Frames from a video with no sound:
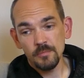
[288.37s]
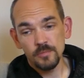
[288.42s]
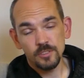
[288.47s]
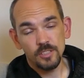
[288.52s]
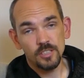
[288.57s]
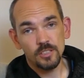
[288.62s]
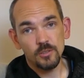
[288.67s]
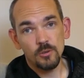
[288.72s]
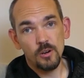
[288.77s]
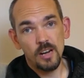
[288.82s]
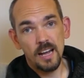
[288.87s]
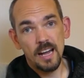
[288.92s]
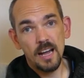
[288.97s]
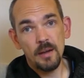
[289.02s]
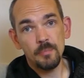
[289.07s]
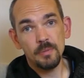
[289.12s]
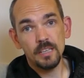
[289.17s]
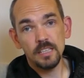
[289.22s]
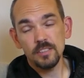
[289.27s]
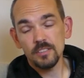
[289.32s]
She's quite
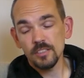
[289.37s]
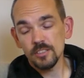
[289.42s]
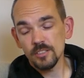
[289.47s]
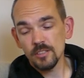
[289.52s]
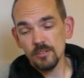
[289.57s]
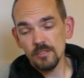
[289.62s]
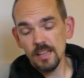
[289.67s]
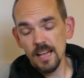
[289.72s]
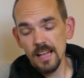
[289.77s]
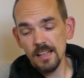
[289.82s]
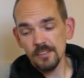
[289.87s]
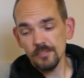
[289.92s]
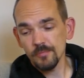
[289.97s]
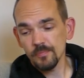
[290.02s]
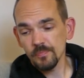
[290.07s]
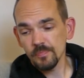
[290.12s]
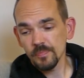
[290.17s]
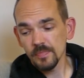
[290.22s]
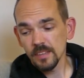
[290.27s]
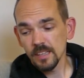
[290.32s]
happy to do that.
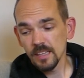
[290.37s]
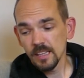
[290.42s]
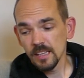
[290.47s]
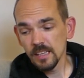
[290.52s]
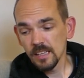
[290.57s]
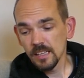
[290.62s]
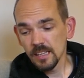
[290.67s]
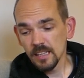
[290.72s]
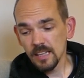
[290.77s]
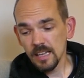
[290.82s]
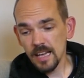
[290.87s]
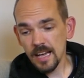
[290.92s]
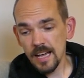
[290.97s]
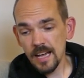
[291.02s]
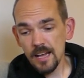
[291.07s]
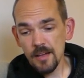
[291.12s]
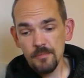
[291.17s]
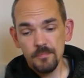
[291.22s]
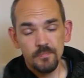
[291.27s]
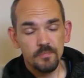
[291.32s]

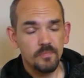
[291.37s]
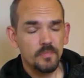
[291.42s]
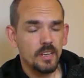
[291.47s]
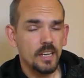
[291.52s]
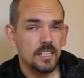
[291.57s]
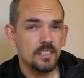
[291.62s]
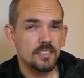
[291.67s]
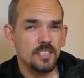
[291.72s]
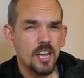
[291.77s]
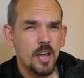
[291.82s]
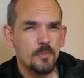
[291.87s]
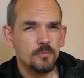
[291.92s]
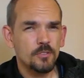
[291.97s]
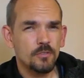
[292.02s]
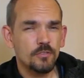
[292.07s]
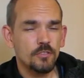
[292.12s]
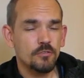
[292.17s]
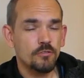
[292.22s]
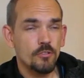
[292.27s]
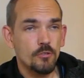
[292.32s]
In terms
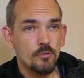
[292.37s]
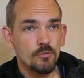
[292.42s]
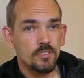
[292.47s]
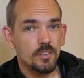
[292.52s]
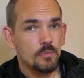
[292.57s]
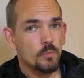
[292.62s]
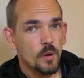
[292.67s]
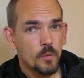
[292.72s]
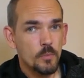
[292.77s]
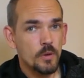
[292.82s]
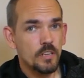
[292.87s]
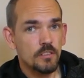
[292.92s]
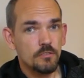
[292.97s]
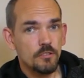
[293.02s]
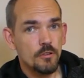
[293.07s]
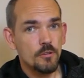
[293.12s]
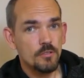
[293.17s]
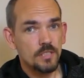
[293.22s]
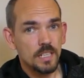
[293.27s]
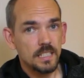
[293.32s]
of cruising, when we're
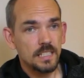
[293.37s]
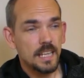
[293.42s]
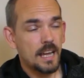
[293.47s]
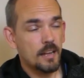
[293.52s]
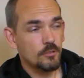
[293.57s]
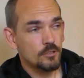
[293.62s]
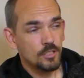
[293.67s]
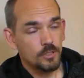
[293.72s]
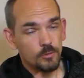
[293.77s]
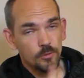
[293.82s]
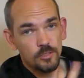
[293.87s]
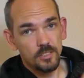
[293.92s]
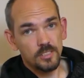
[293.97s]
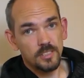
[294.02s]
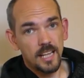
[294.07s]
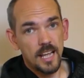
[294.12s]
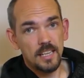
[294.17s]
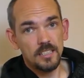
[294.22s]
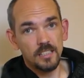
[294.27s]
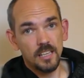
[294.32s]
cruising now, she will
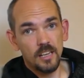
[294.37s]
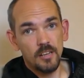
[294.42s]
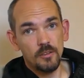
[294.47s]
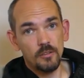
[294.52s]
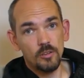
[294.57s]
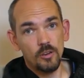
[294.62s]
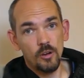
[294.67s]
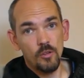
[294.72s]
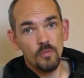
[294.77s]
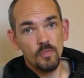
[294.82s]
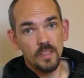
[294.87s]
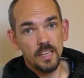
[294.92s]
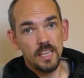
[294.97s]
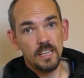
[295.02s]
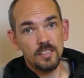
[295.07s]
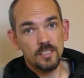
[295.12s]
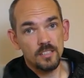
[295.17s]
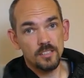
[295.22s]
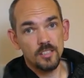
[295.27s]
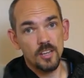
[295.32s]
stand out on
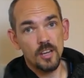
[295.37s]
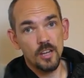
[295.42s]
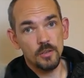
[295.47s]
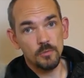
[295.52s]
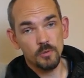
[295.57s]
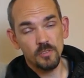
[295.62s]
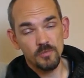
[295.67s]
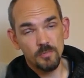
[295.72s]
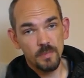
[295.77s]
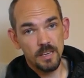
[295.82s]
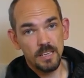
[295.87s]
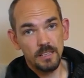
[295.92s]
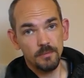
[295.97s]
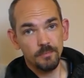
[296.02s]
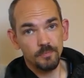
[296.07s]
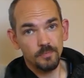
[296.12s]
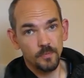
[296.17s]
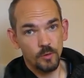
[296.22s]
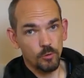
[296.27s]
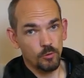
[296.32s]
the stern with
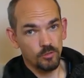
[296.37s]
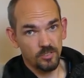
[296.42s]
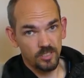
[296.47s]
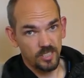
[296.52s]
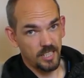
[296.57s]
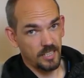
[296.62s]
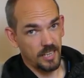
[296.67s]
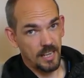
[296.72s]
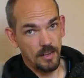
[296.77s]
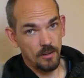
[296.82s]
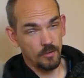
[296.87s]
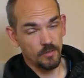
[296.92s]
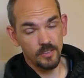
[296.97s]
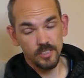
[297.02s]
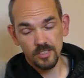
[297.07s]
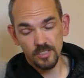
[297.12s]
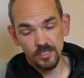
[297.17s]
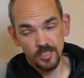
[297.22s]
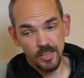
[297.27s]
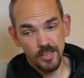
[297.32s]
me or sit out on
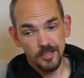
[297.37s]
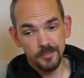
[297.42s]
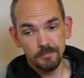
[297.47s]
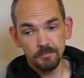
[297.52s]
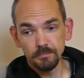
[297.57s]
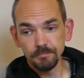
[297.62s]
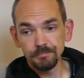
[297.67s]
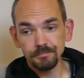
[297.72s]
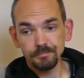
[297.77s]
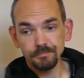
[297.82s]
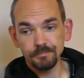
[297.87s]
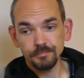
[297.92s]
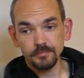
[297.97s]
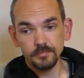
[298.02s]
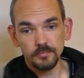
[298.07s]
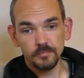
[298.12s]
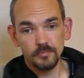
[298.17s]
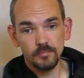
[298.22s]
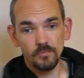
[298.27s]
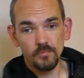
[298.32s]
the stern.
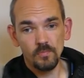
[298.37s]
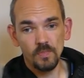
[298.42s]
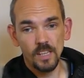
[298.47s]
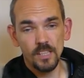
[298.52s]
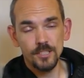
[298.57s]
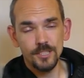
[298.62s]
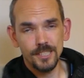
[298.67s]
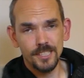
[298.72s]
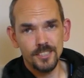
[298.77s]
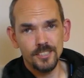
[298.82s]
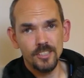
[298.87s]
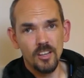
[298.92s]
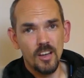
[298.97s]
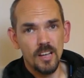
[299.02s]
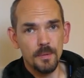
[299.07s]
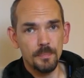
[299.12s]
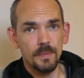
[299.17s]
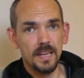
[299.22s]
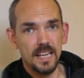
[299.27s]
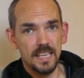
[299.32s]
She doesn't
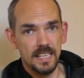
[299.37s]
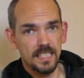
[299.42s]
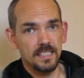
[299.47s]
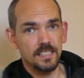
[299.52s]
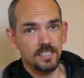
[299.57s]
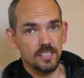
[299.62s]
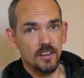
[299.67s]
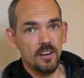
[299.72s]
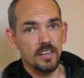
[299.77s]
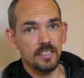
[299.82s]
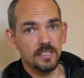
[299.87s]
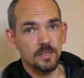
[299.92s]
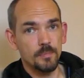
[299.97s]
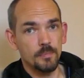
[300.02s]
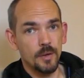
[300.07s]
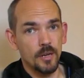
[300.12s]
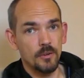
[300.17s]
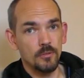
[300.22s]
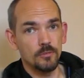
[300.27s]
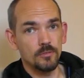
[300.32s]
like being inside the
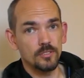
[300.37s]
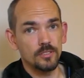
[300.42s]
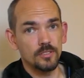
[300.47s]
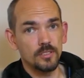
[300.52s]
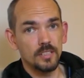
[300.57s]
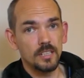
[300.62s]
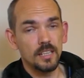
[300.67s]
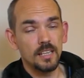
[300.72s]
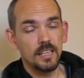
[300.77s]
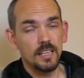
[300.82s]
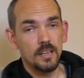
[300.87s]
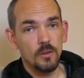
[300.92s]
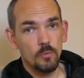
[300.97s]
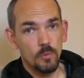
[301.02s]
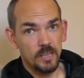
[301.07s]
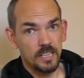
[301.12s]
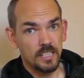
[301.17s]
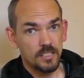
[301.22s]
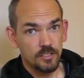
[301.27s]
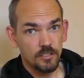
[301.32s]
boat
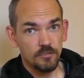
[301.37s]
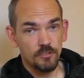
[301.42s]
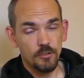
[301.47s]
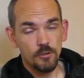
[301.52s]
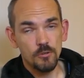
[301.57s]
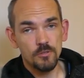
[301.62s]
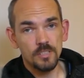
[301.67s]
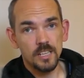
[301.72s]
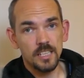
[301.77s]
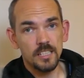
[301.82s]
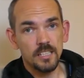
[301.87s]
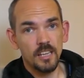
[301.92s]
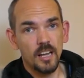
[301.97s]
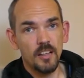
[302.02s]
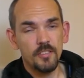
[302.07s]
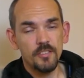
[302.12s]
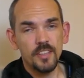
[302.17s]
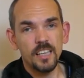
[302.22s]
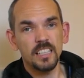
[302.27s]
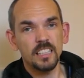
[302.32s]
when it's cruising.
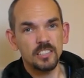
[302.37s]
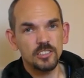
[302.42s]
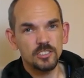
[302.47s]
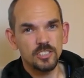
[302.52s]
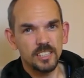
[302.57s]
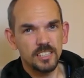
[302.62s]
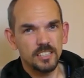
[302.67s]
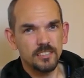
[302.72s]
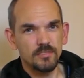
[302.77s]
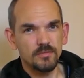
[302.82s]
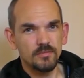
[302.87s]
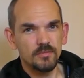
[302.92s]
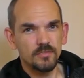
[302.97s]
I think she